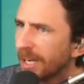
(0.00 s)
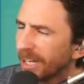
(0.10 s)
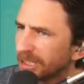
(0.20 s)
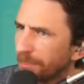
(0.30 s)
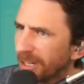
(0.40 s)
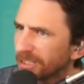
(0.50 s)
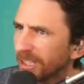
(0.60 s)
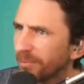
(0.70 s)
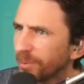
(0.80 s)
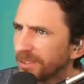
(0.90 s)

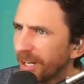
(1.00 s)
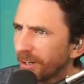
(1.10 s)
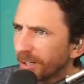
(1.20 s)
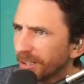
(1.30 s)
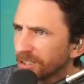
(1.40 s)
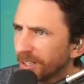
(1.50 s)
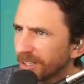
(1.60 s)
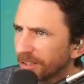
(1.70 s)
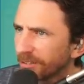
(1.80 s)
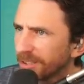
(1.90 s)
especially if we state our condition
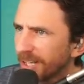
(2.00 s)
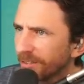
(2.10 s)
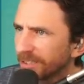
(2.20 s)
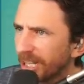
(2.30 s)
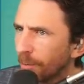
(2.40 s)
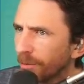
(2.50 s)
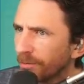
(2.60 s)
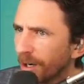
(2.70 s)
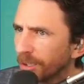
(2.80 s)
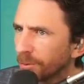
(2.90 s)
as the reason every time we
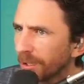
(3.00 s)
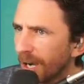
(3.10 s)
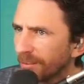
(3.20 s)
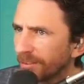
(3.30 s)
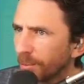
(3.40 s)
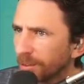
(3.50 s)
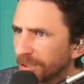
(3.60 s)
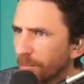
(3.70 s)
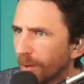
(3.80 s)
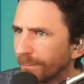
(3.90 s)
run into a conflict with
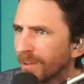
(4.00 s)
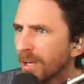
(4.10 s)
someone.